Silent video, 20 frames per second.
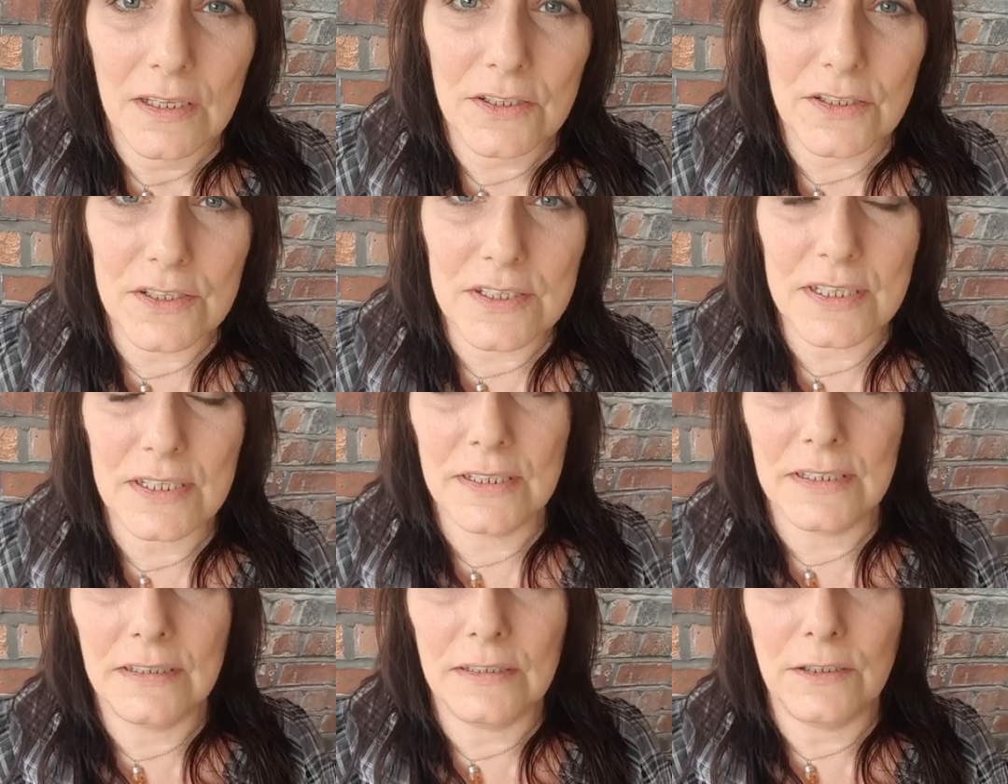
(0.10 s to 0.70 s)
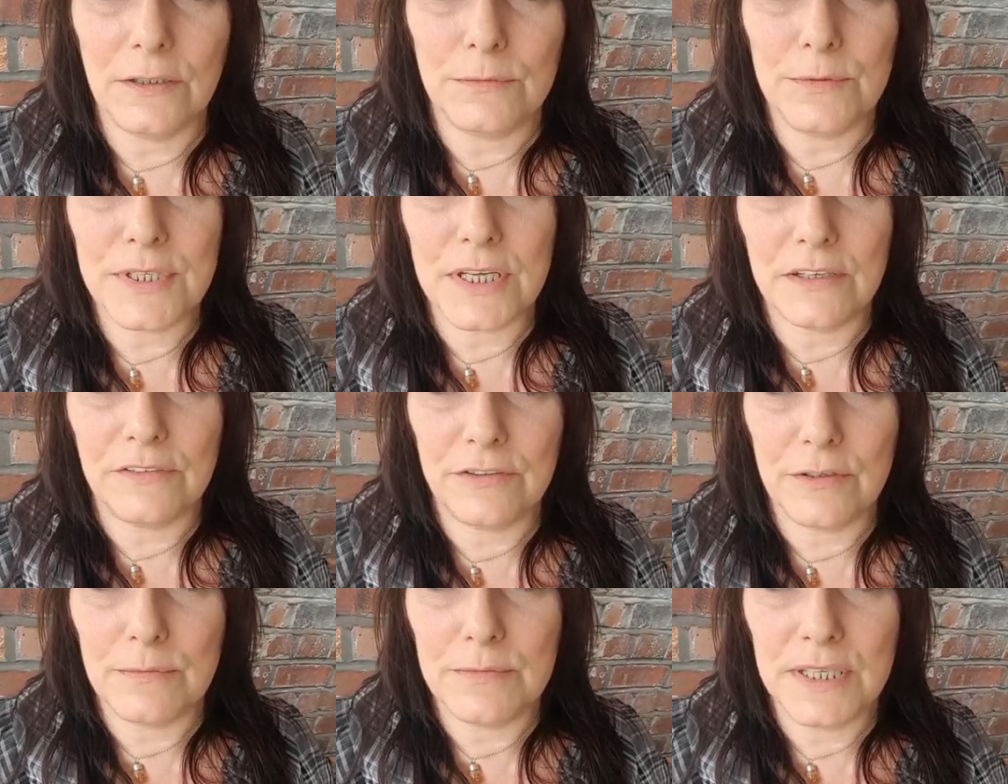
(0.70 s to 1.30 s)
Just a little
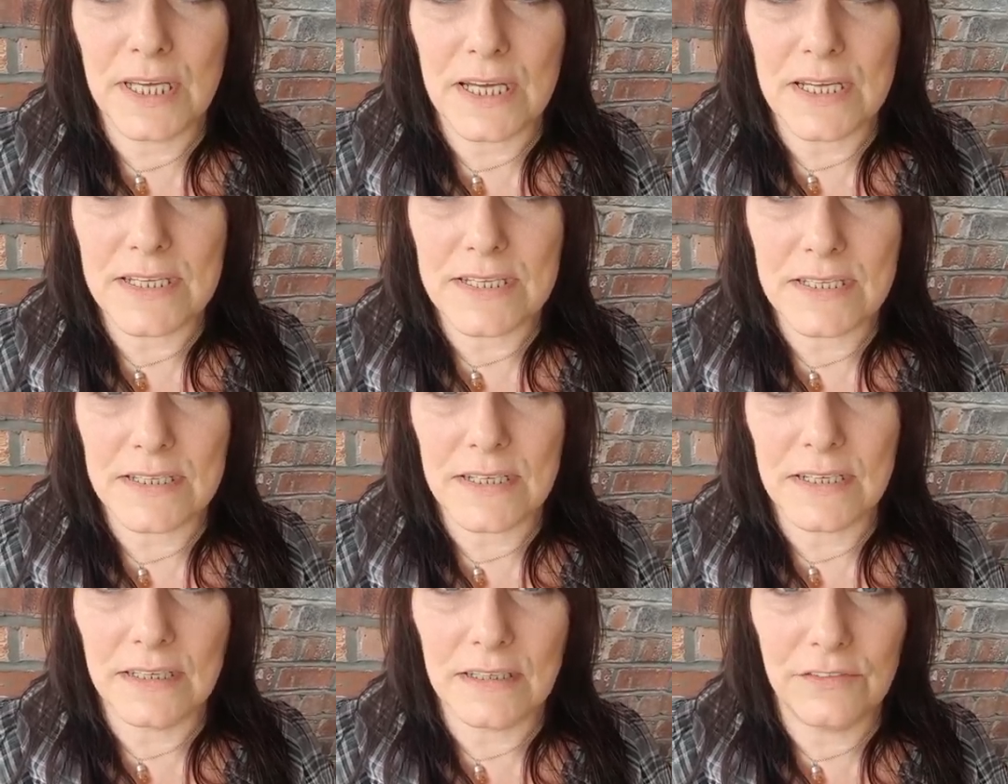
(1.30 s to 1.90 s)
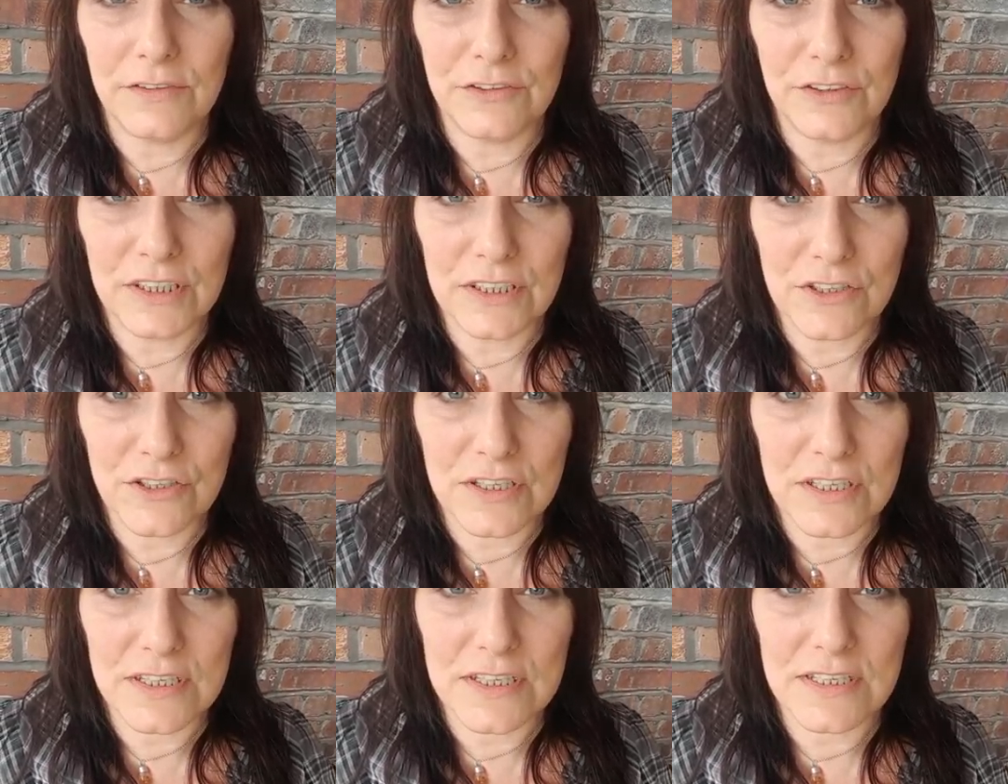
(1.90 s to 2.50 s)
update from yesterday, if you're
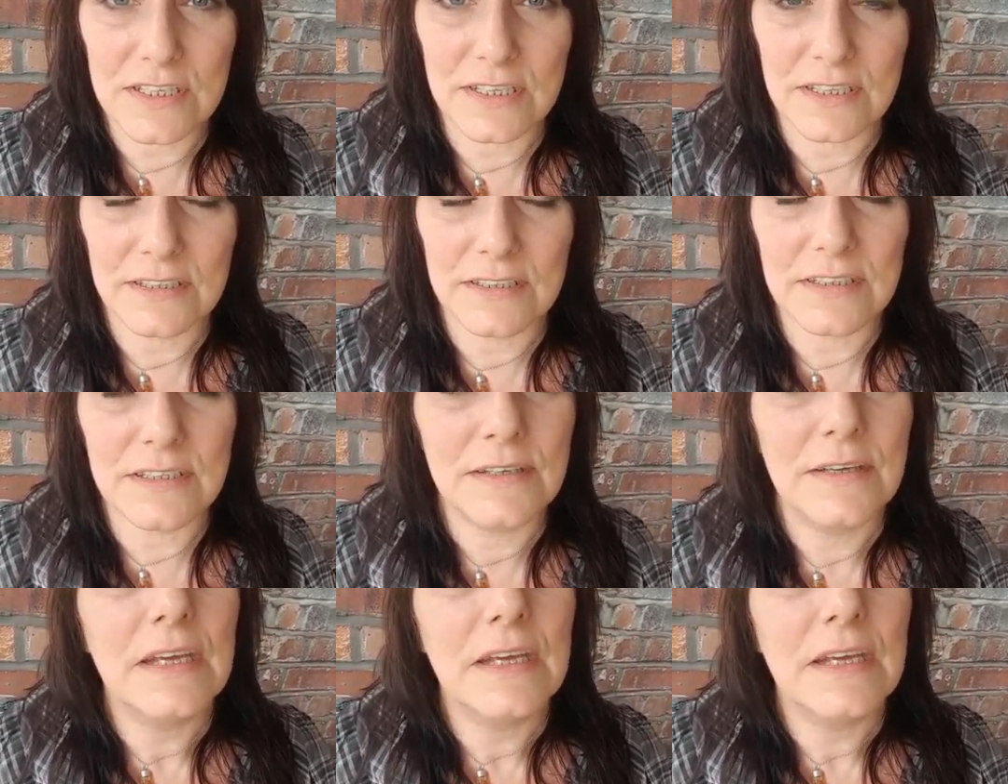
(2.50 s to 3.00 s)
interested.